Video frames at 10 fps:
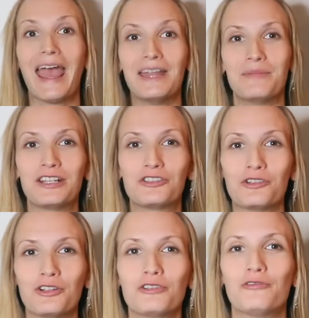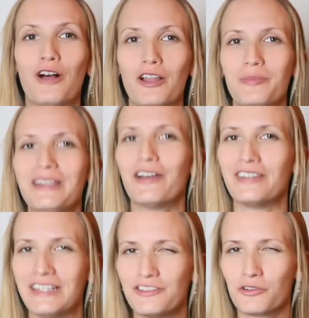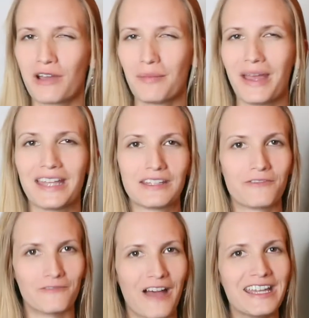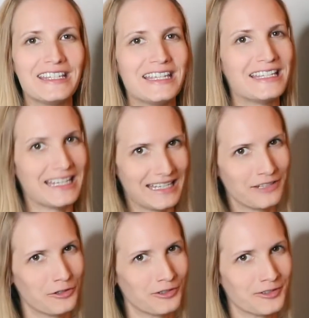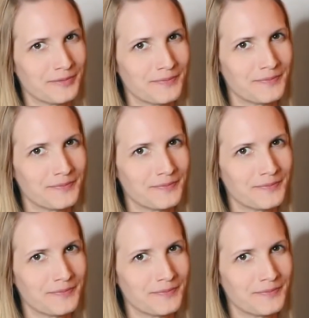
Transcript: And make sure to follow me on Instagram at @VikingIngen.